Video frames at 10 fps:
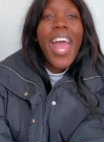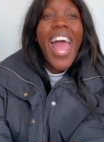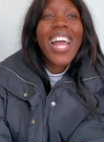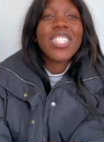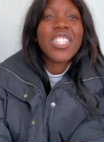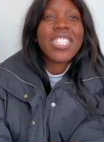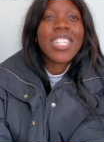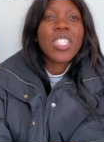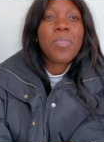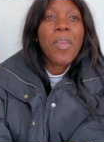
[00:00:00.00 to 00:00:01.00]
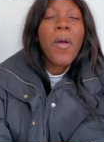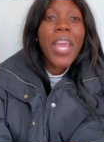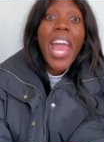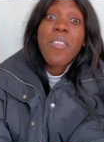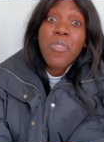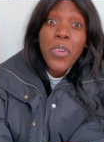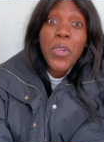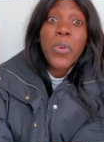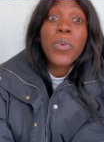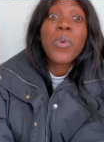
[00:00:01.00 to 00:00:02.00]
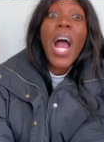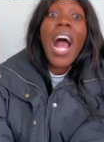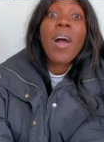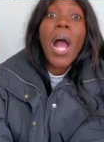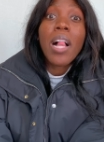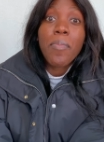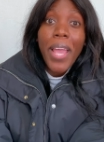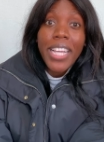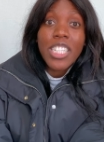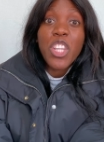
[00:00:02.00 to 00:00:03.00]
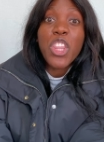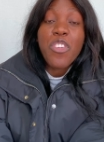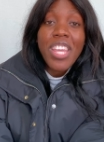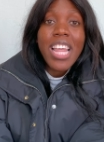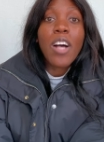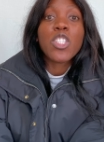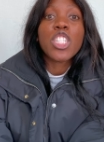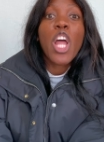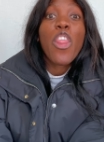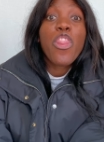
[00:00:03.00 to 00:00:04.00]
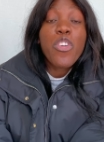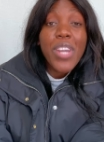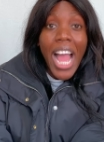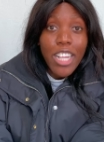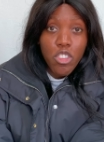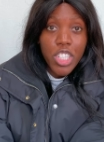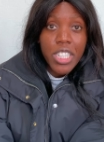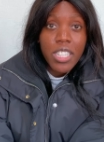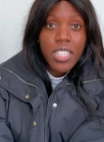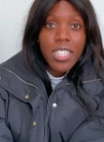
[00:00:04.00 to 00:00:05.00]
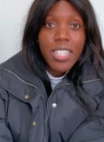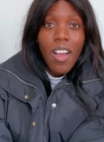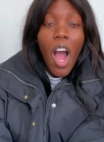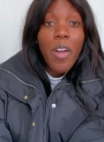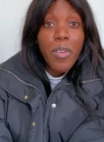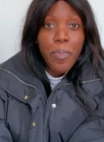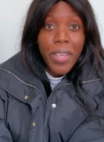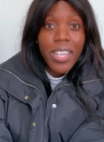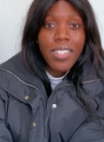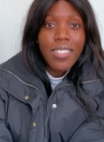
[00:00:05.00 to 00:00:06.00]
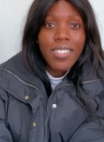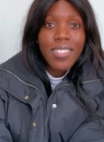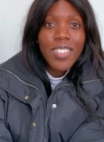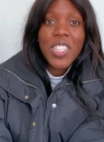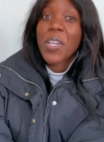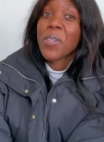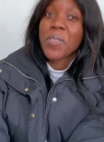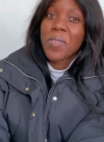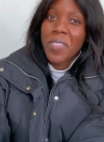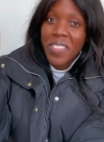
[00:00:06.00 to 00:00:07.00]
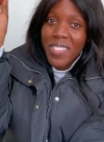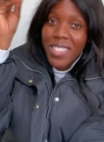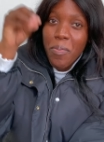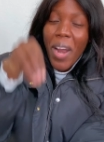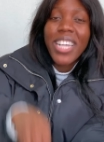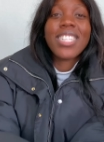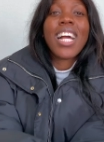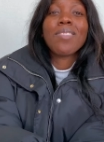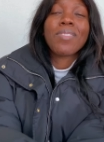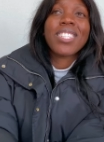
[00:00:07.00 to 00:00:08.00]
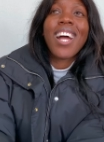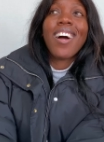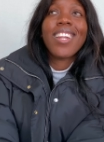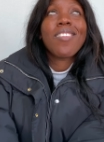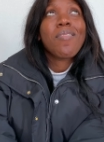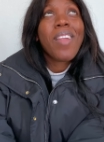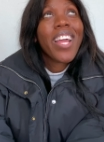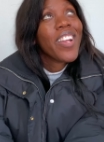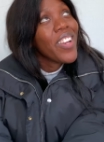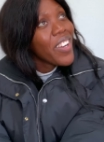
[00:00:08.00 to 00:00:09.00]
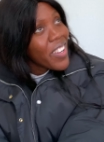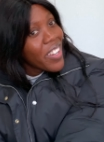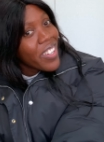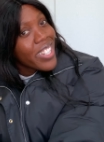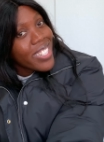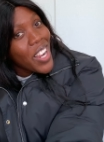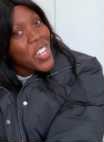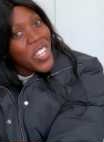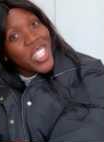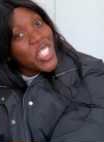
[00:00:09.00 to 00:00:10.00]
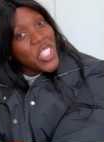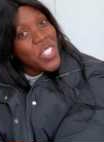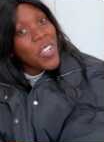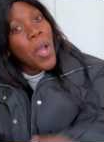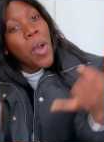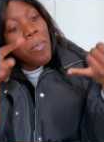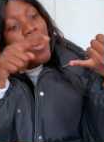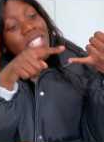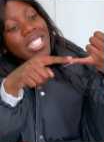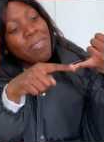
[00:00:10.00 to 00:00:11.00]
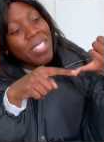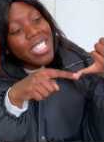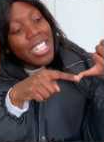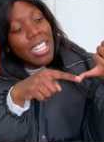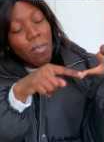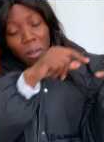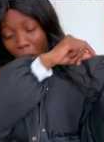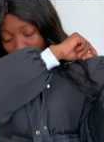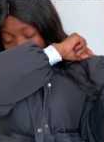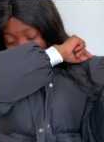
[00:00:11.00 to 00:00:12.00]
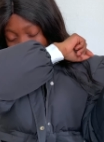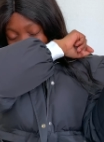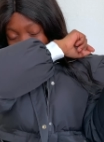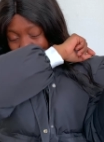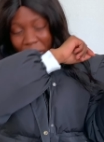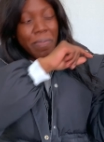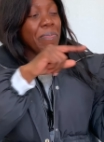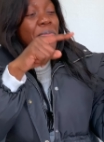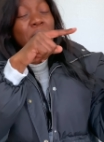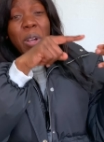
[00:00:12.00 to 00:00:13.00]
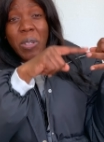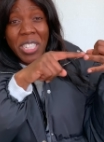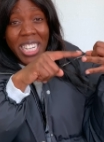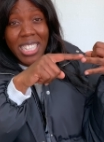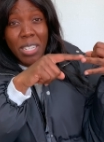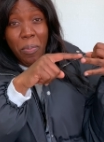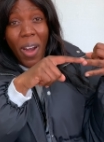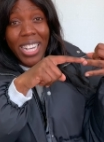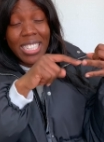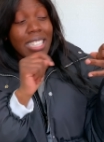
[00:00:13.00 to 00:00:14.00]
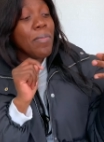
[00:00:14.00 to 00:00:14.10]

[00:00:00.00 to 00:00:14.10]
And she says to me, okay, for you, I'll make it three thousand three hundred R M B. So the price comes down. And I'm like, Lord, look at you. Proximity, negotiated price.